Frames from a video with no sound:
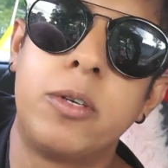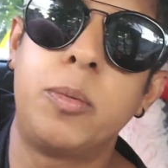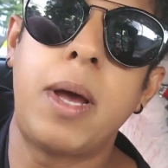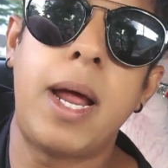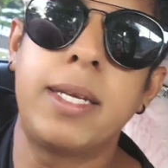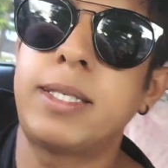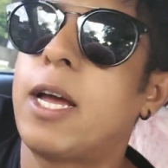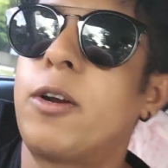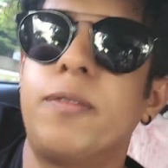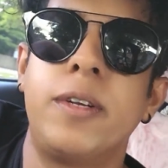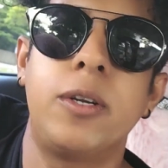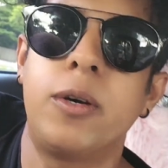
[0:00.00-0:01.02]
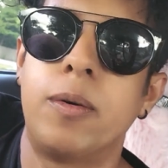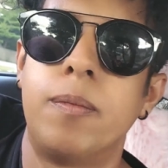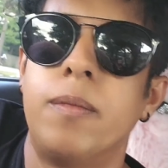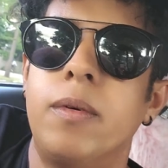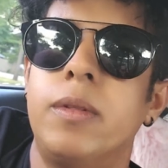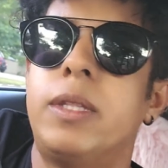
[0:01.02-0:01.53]
To be honest, I don't even know.
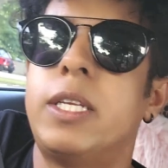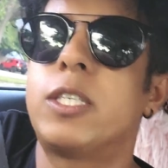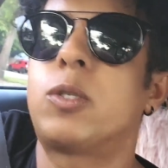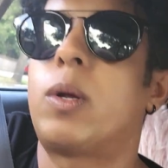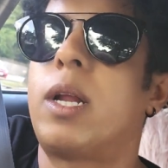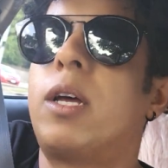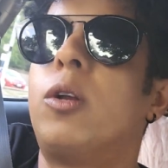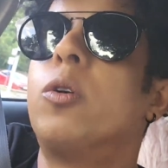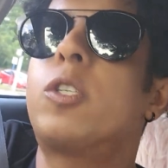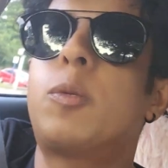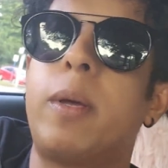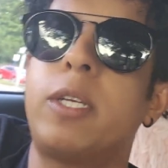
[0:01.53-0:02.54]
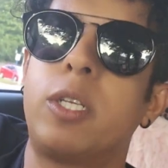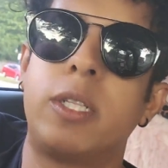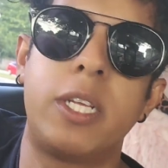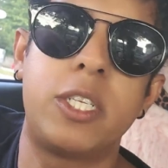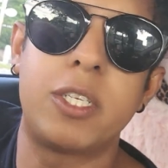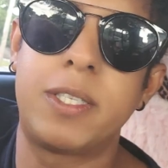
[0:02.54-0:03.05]
They just want to look special.
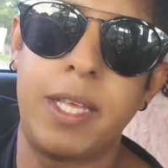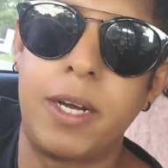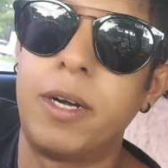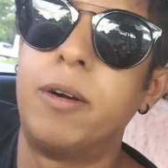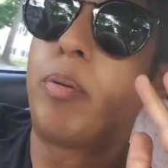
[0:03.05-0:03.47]
They're just there.